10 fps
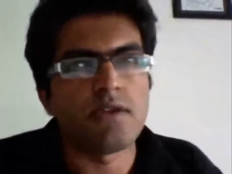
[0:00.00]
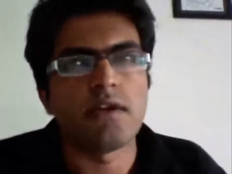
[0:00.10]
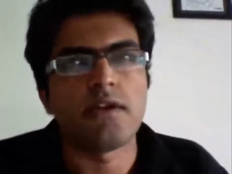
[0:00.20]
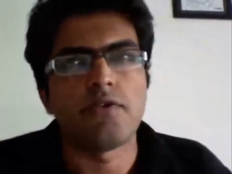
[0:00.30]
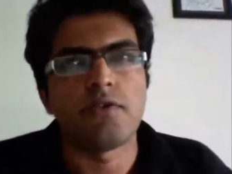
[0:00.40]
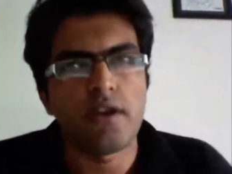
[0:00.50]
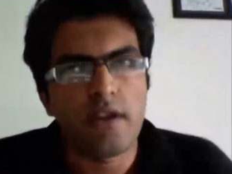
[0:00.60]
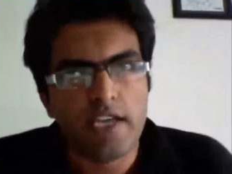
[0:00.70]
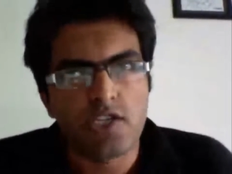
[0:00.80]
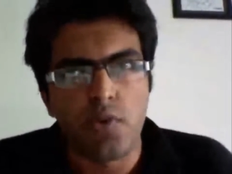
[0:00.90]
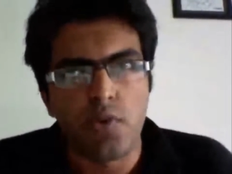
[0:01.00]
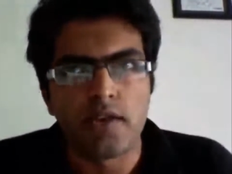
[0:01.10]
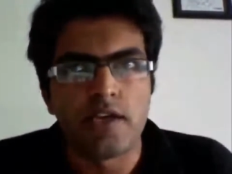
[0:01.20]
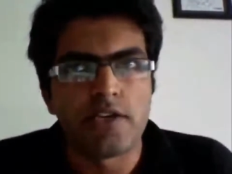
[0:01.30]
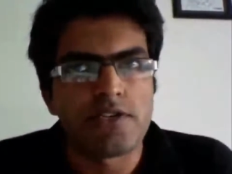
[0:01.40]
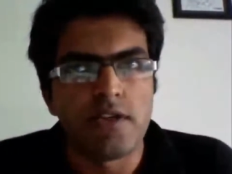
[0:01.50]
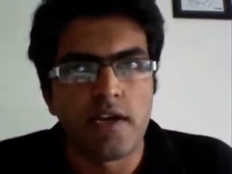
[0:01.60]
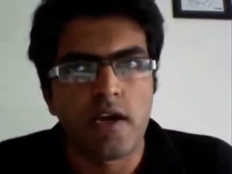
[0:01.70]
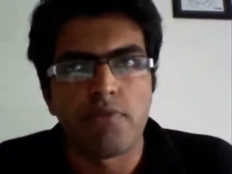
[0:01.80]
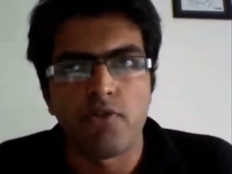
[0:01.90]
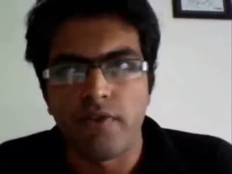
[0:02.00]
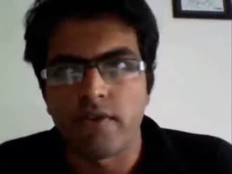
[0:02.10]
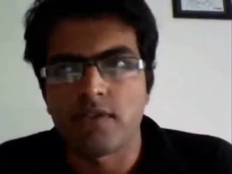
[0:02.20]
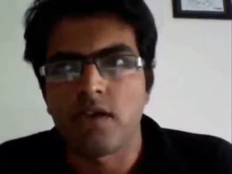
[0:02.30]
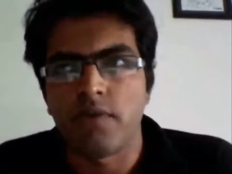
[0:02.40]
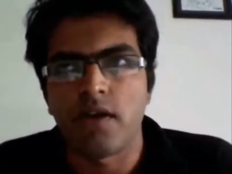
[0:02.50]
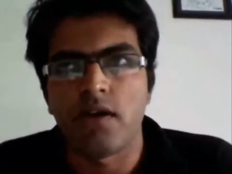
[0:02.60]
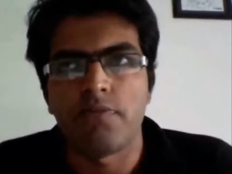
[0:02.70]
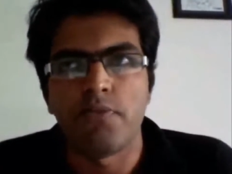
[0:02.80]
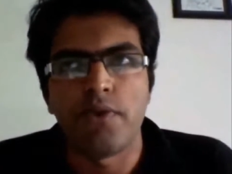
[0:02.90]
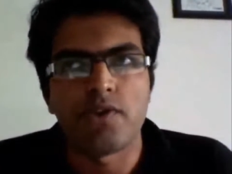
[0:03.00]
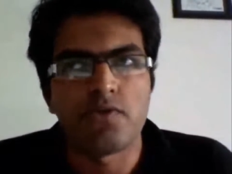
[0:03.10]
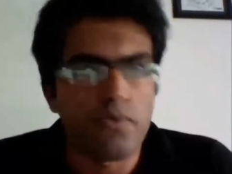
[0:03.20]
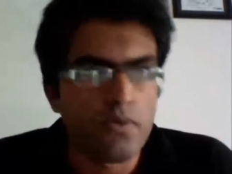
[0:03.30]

And next week there are a couple of events coming up, which